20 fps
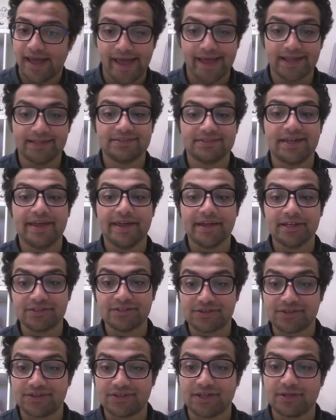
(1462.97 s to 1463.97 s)
and
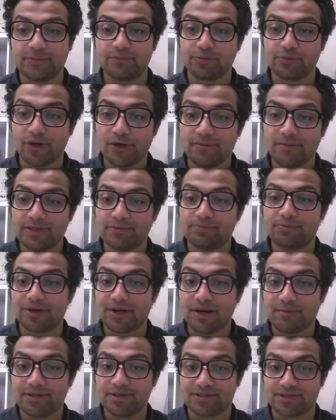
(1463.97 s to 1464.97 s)
enter the deployment
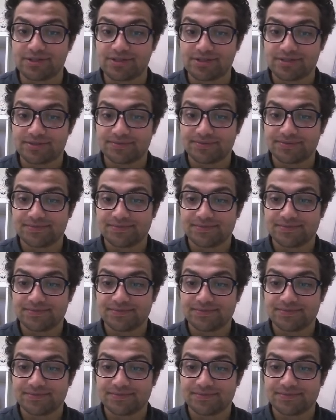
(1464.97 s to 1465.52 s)
parameters.